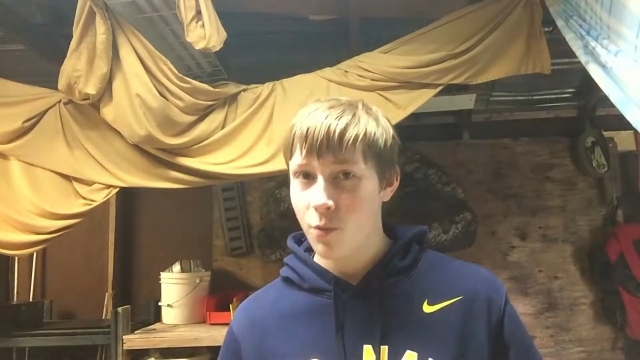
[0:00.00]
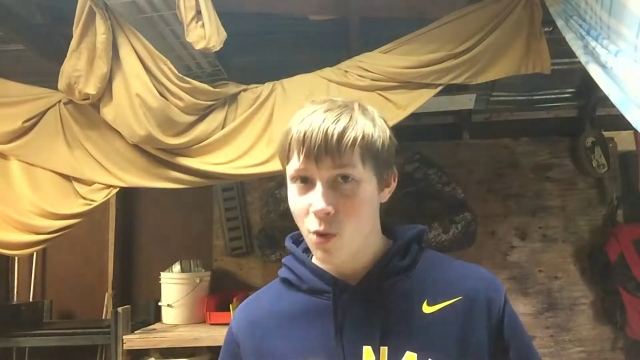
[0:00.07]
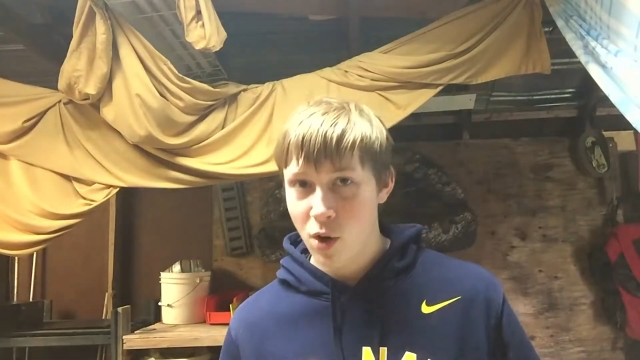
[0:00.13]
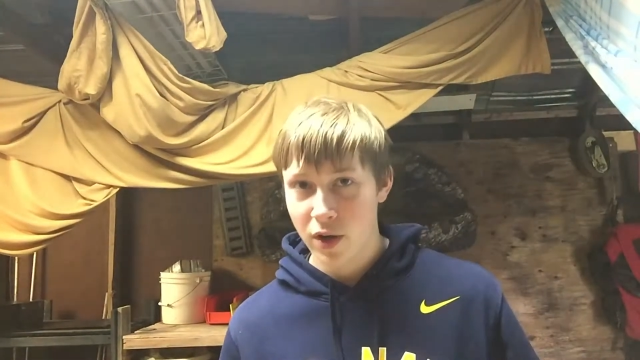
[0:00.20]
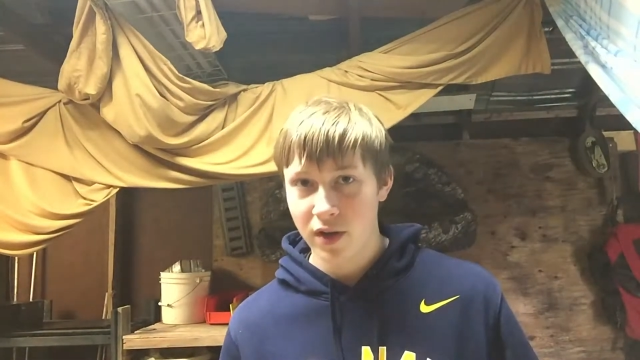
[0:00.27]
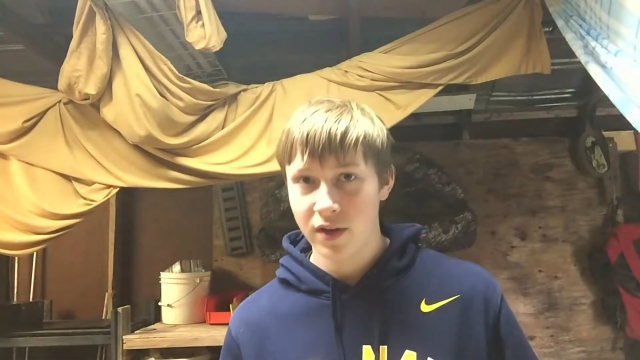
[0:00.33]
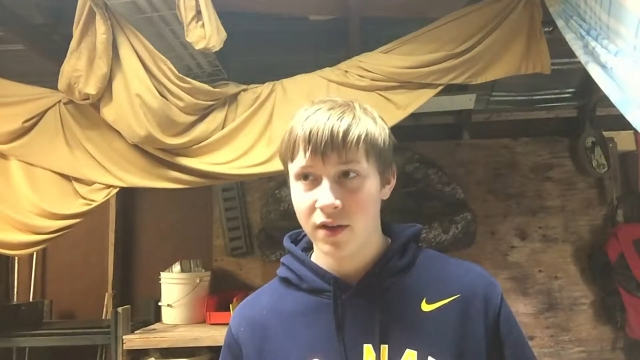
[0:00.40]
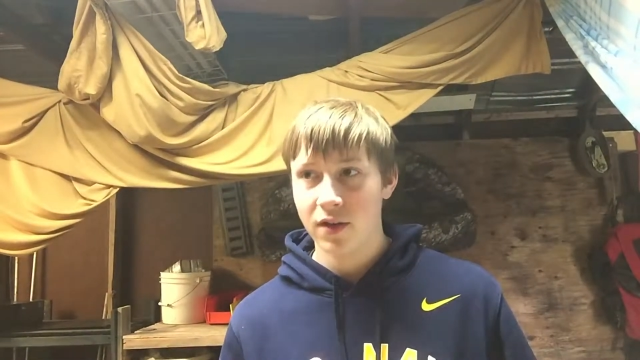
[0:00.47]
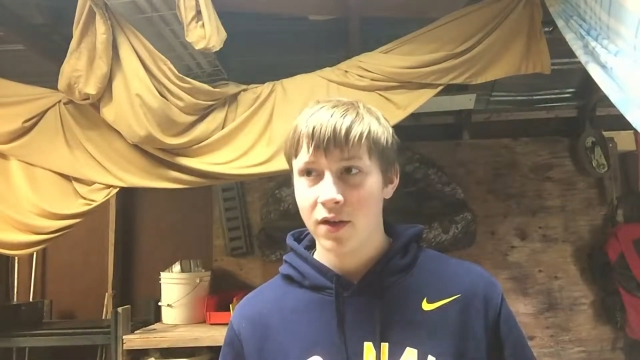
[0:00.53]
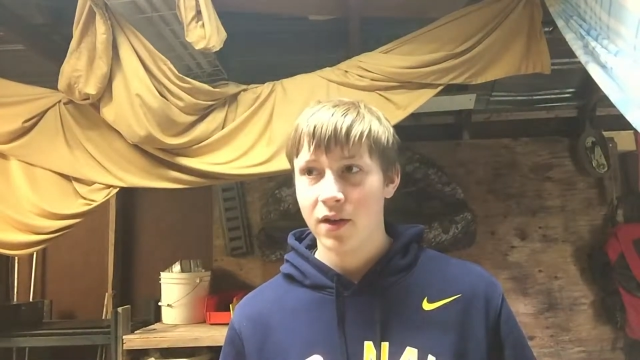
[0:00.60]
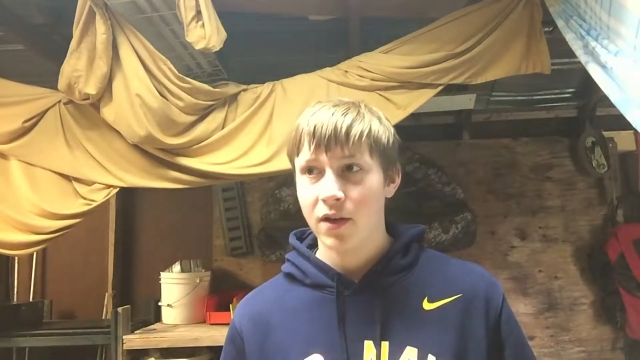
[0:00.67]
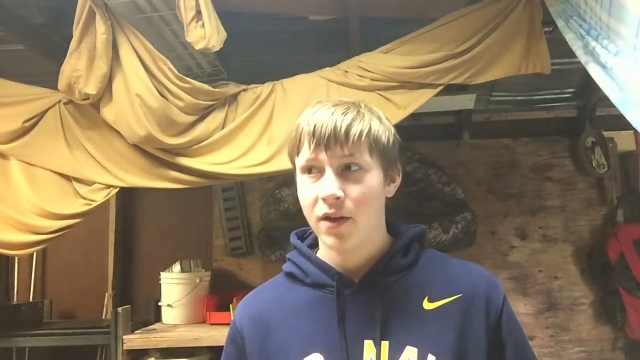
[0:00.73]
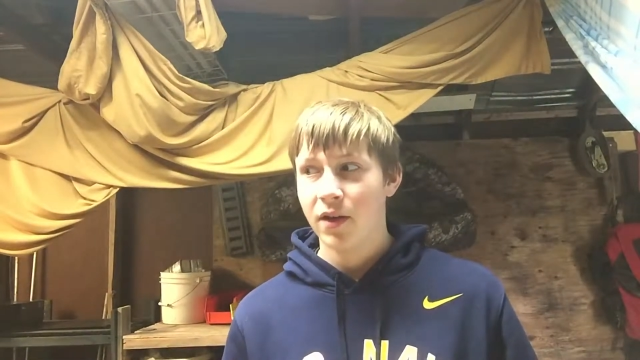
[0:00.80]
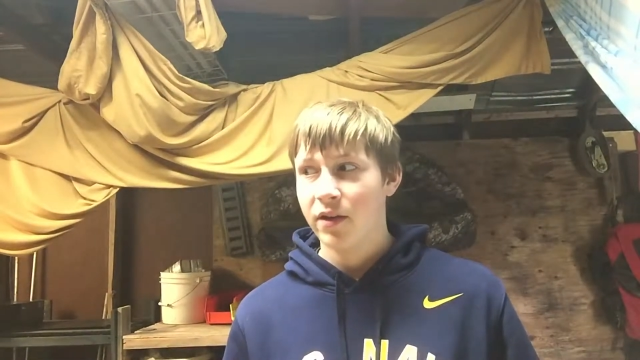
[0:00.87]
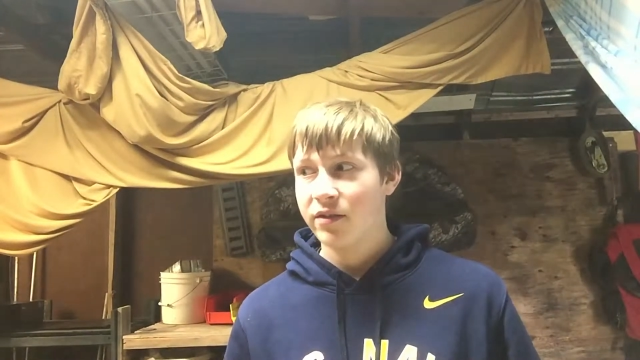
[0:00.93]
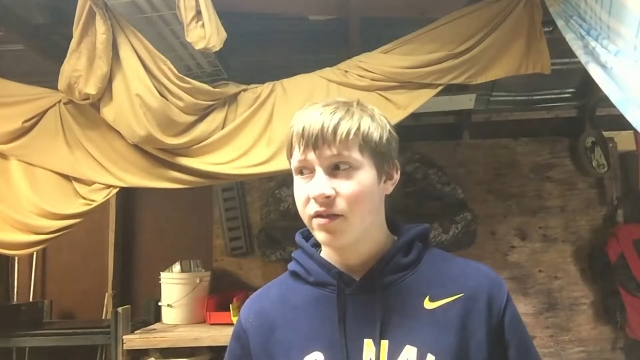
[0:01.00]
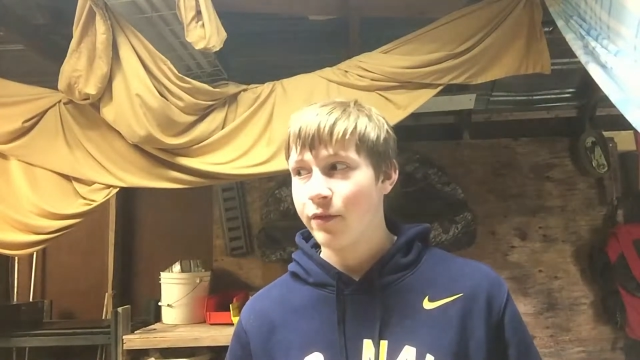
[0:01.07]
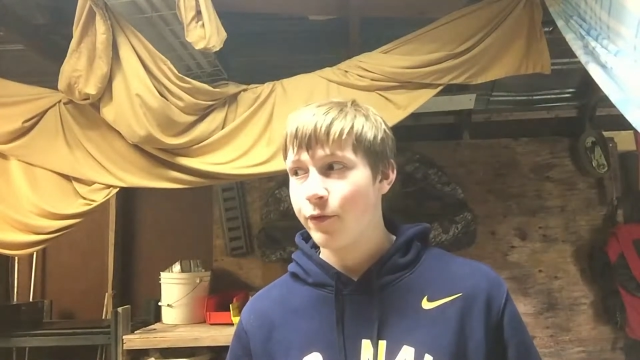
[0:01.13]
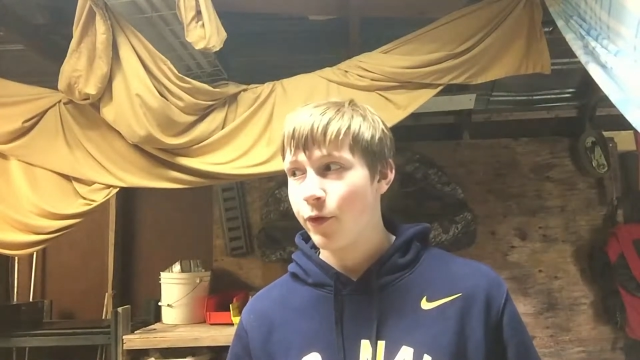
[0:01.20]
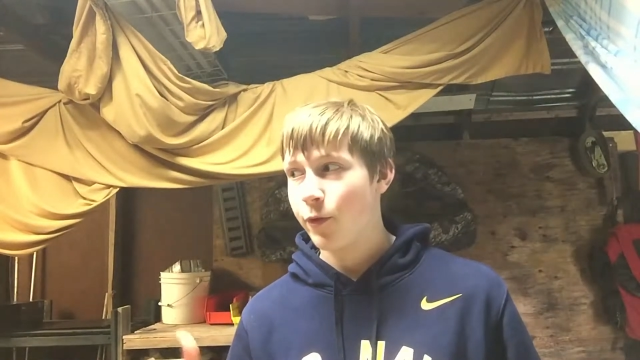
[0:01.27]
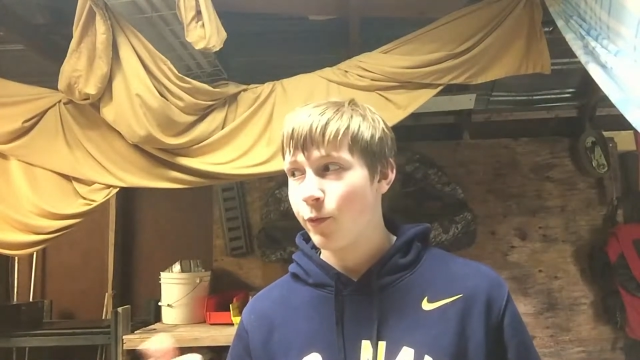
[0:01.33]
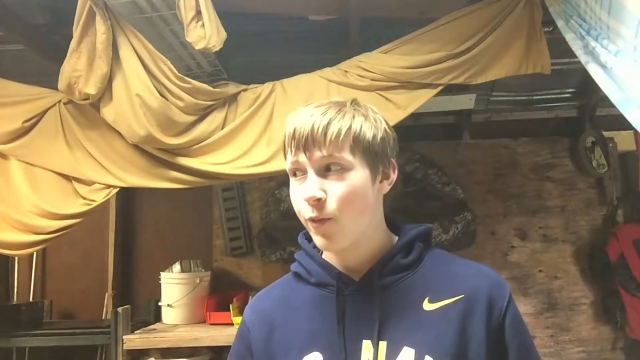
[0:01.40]
wanted,
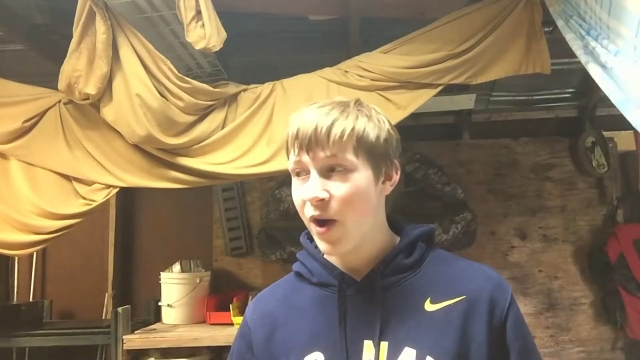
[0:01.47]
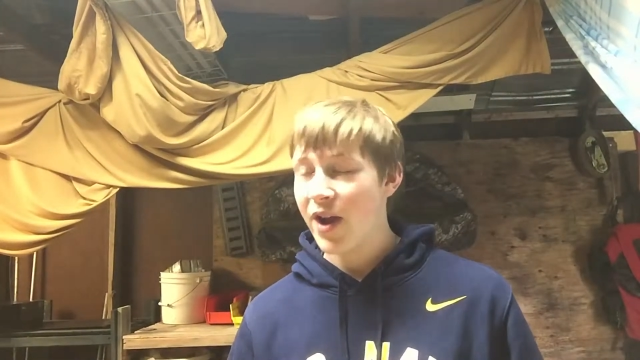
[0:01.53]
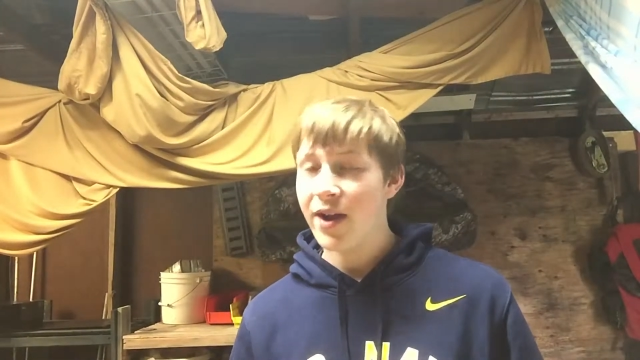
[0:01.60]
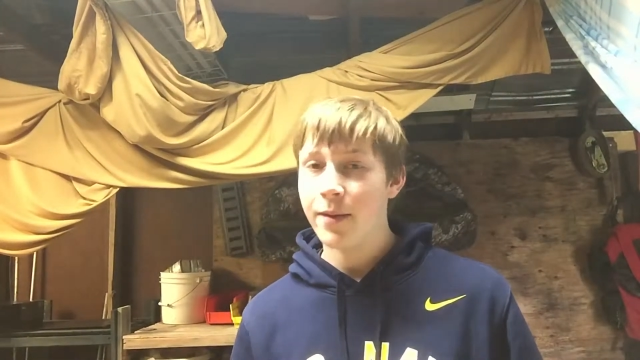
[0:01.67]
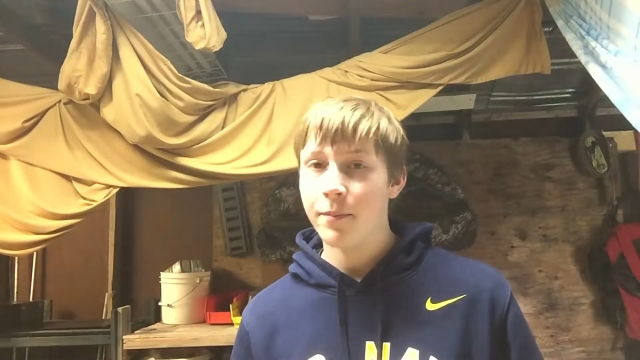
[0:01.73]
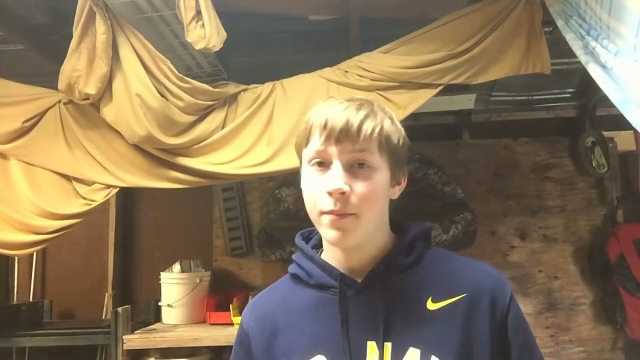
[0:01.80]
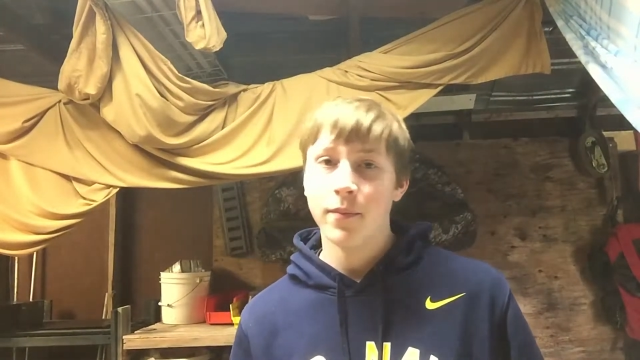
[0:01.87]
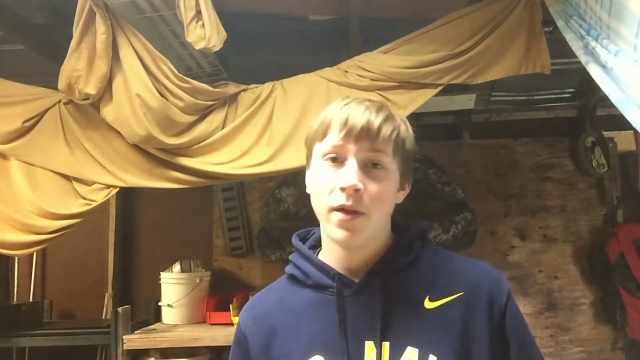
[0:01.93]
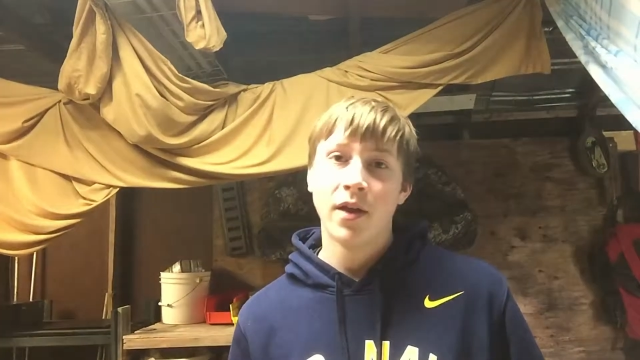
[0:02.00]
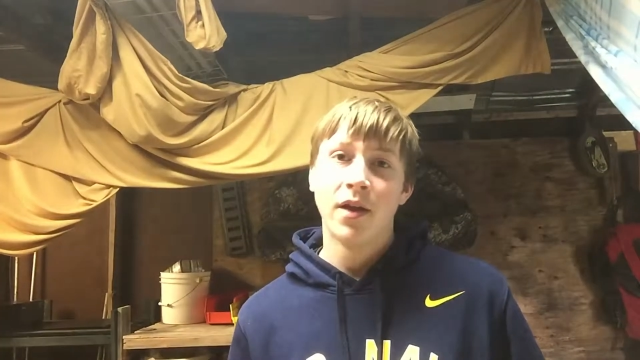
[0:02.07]
except for the RAM.